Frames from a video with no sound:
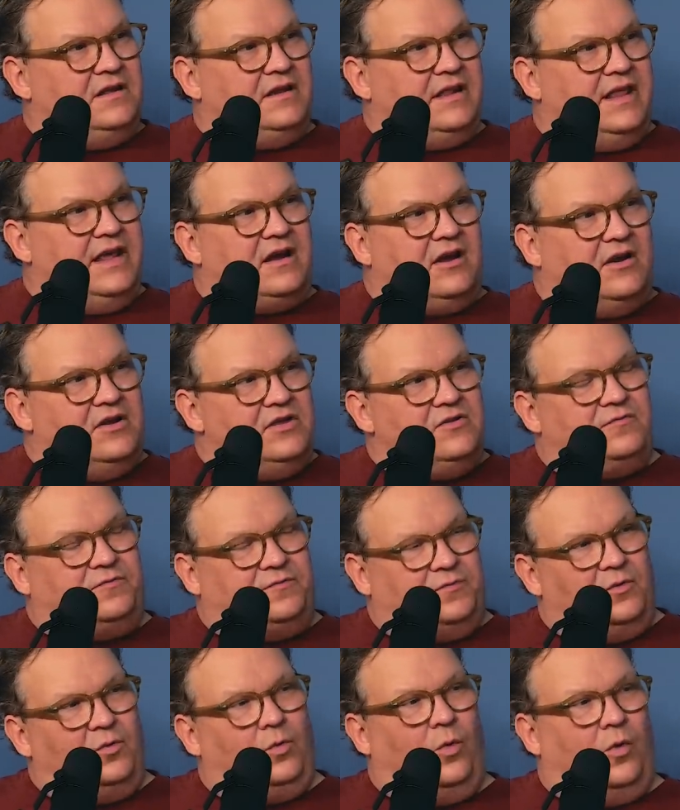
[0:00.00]
Like, are you
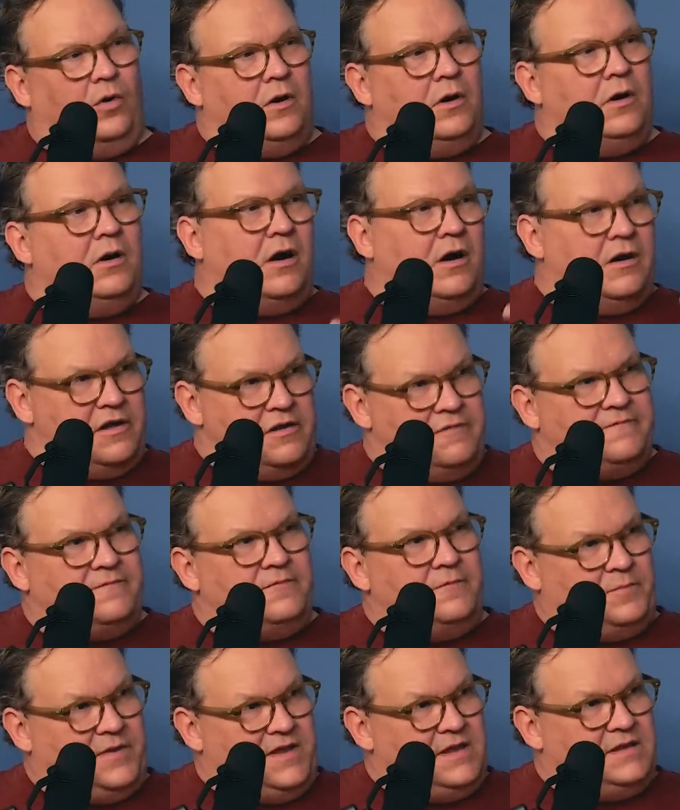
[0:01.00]
for war or are you
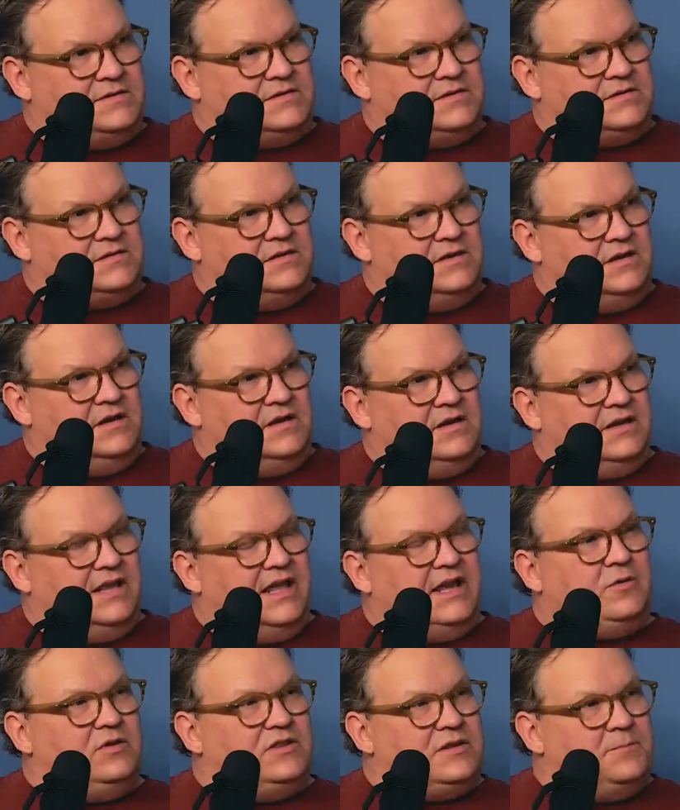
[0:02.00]
for peace?
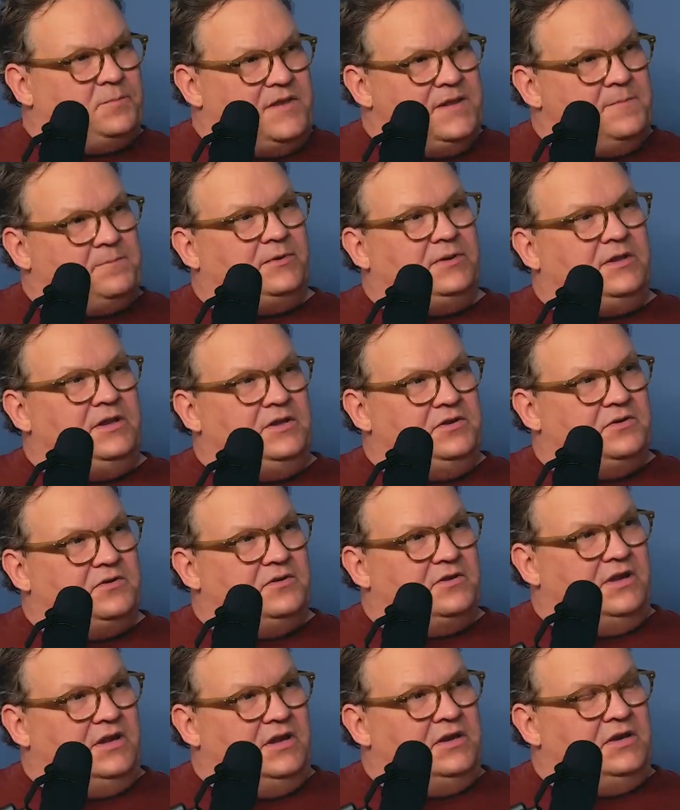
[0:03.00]
Like, with the people in
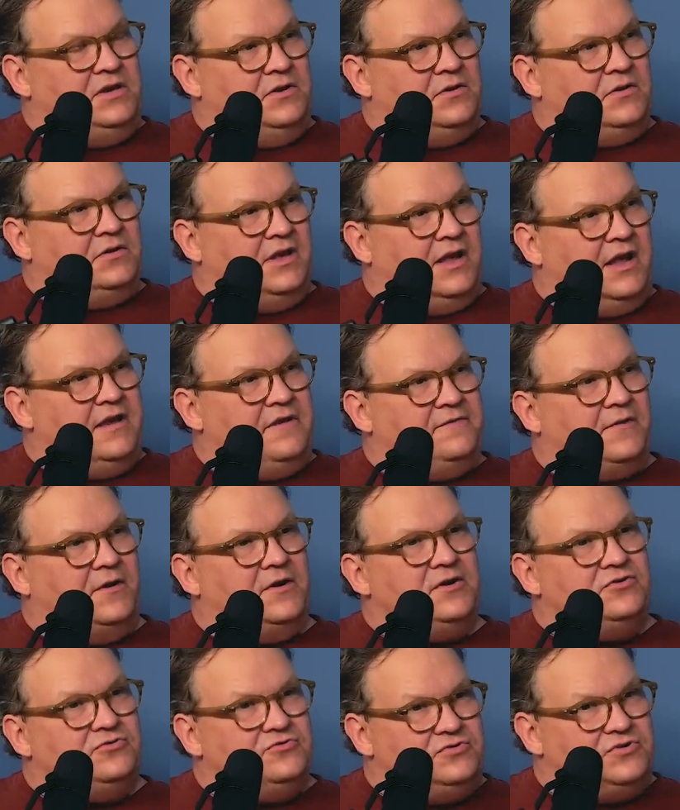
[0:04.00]
your life,
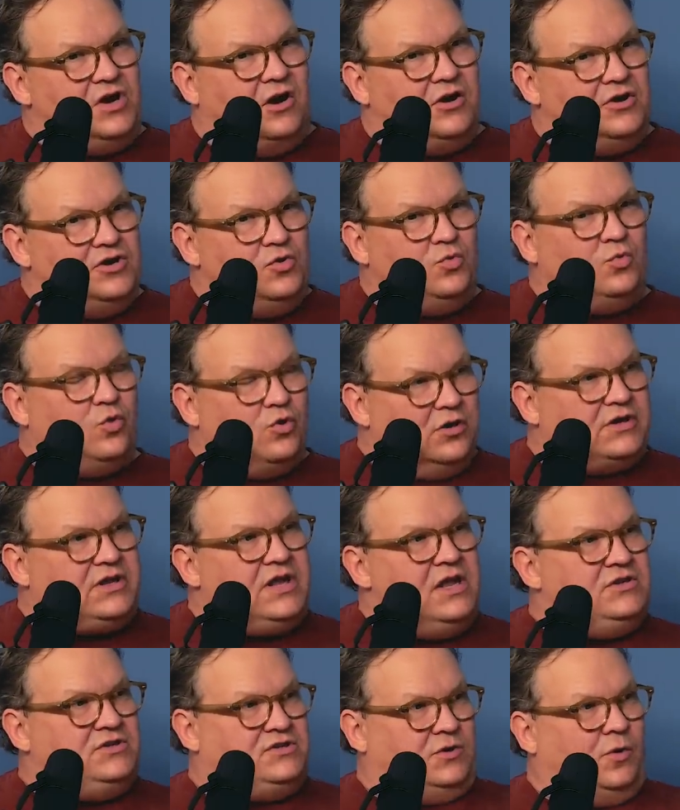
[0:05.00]
are you
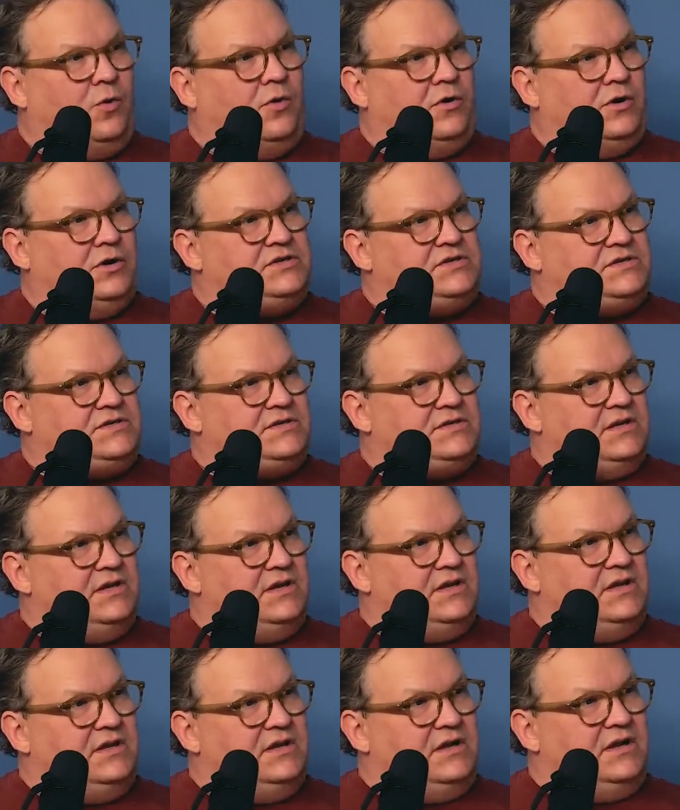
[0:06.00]
working towards
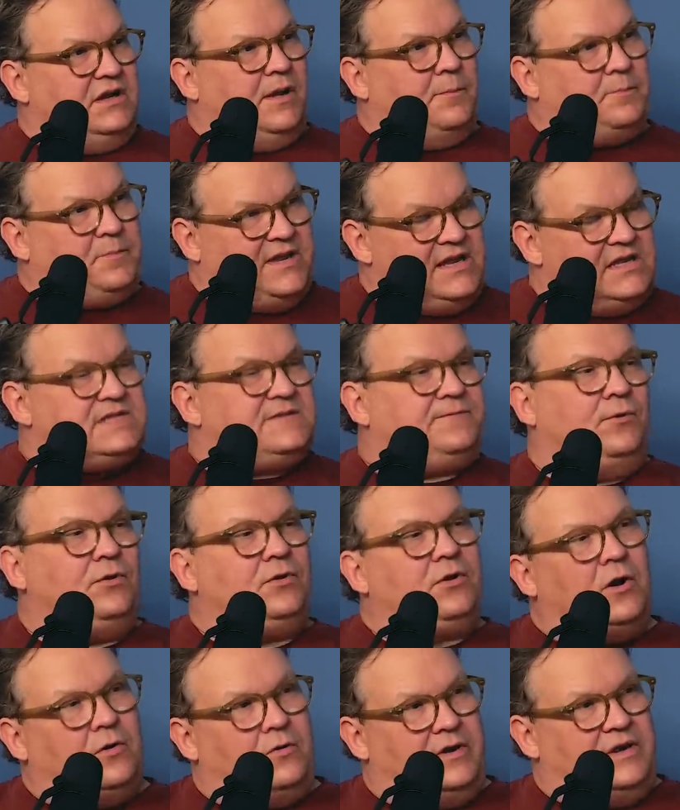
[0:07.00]
a
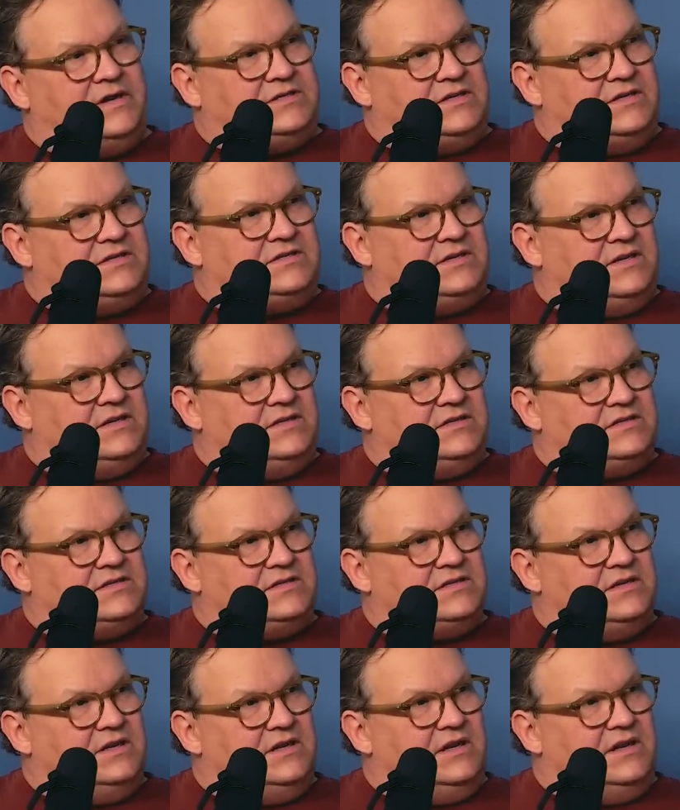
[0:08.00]
peaceful
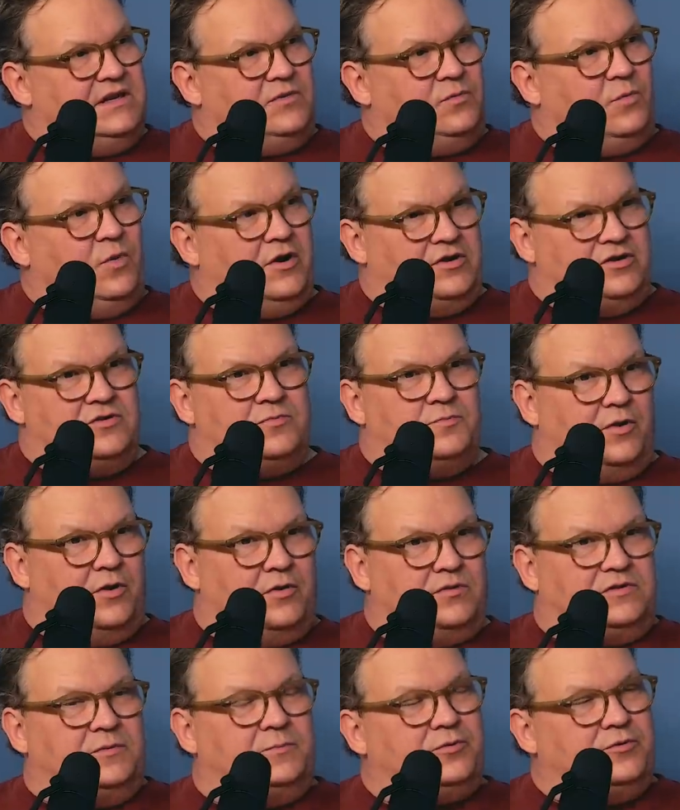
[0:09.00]
coexistence where you
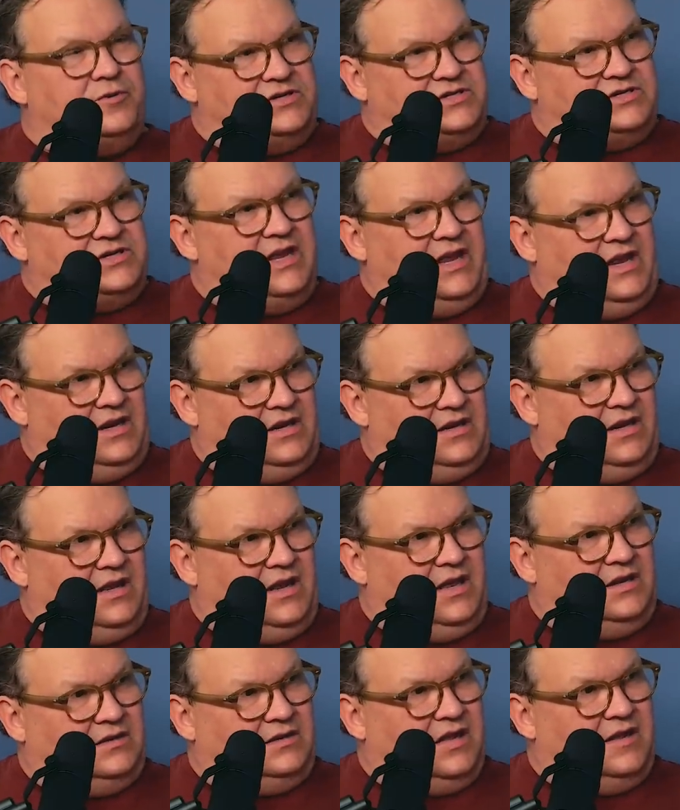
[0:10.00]
both appreciate it
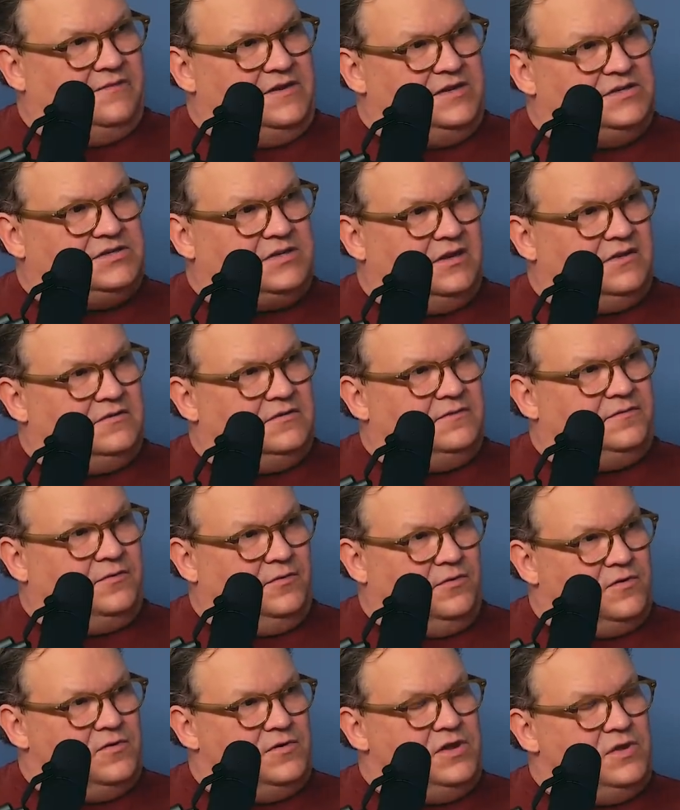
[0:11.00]
and love each other
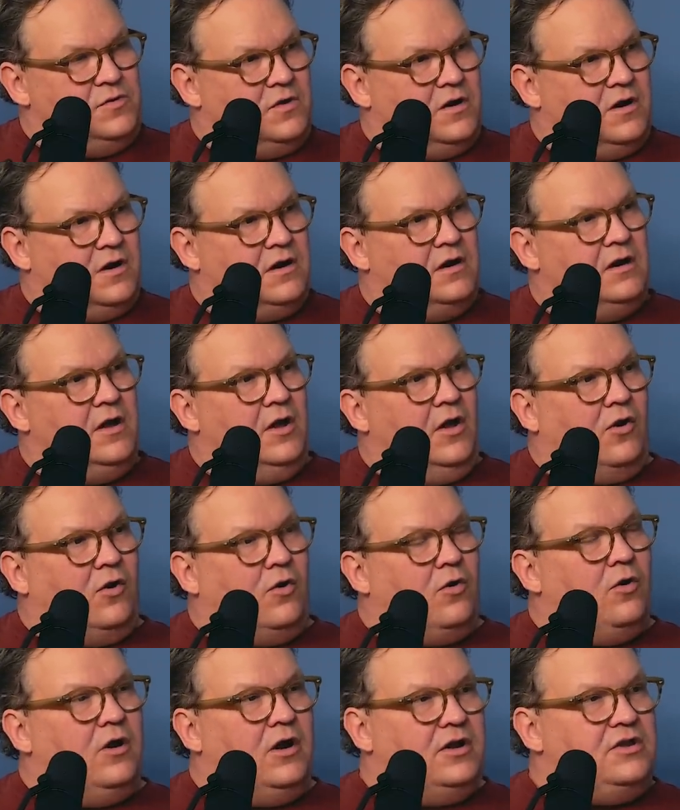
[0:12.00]
for who you are,
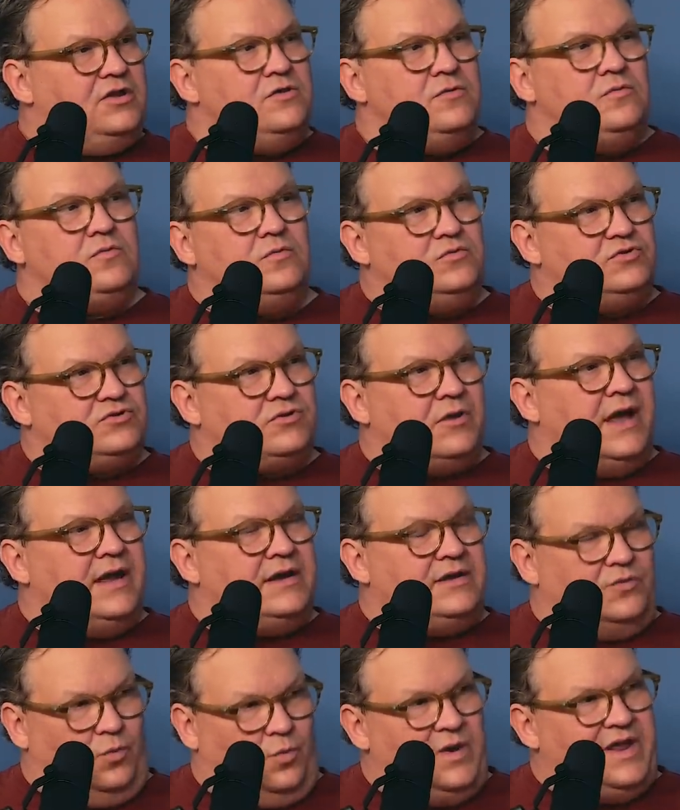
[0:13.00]
or are you
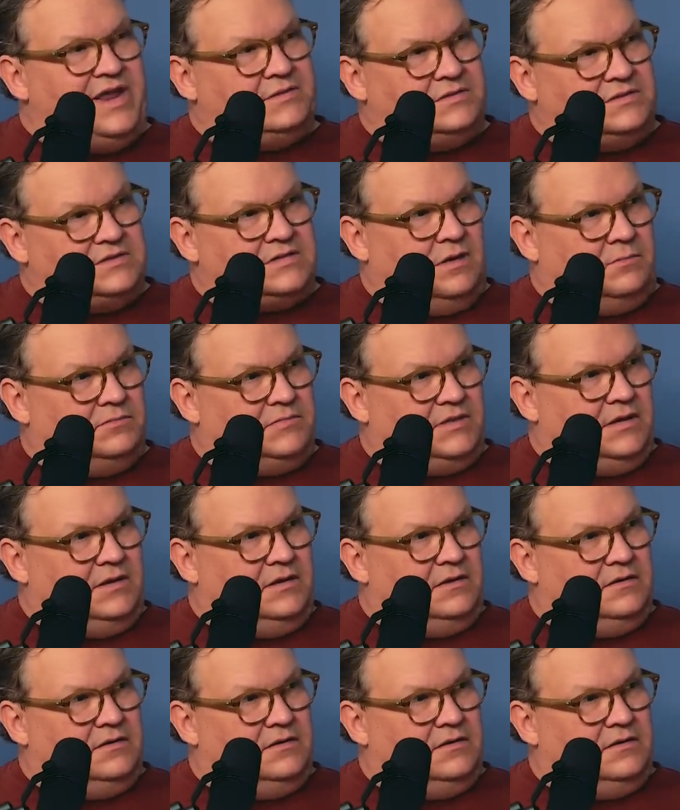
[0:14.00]
trying to win something?